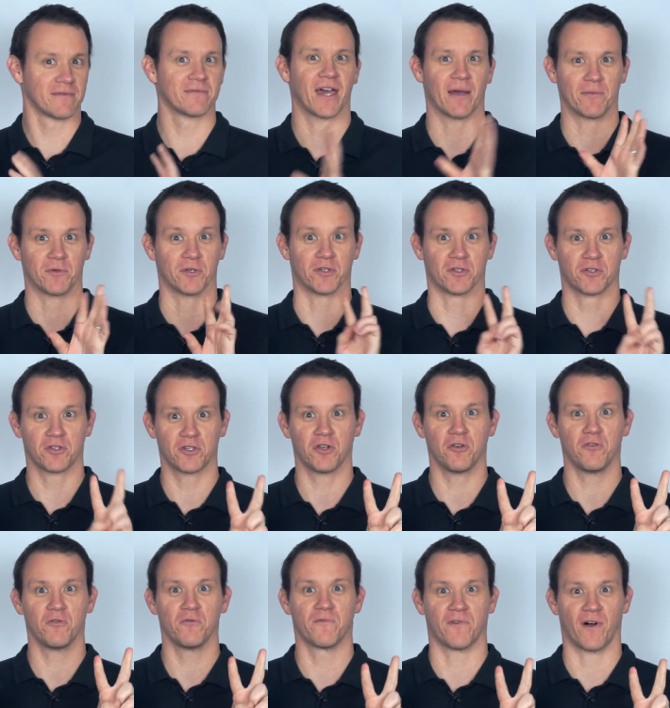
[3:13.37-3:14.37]
captures
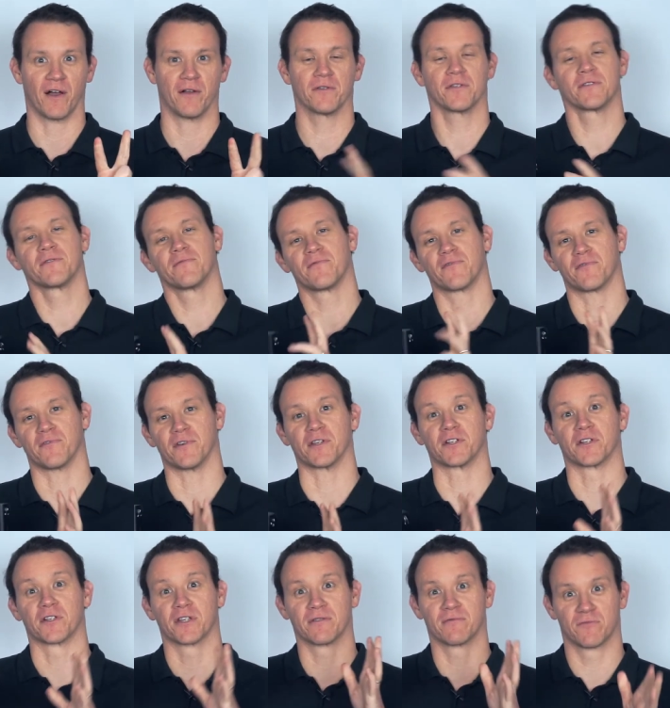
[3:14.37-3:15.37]
two files for
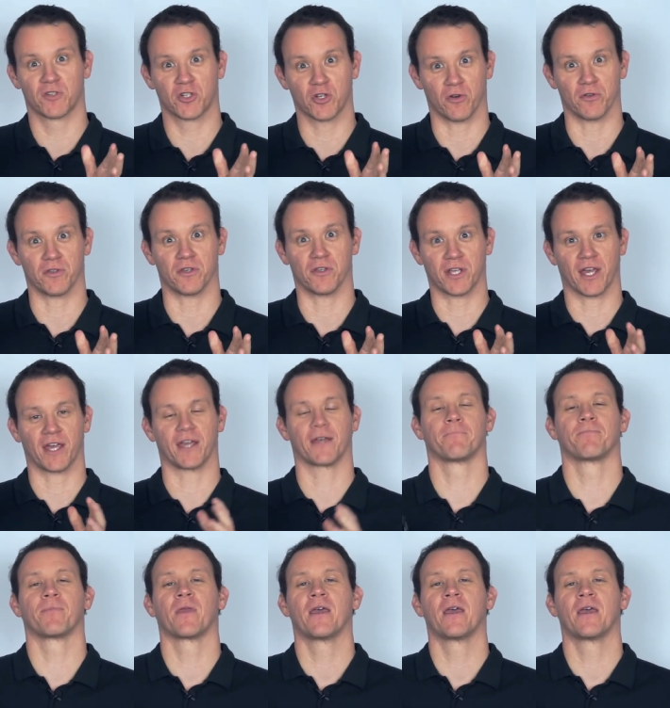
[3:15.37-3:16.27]
each shot that you take.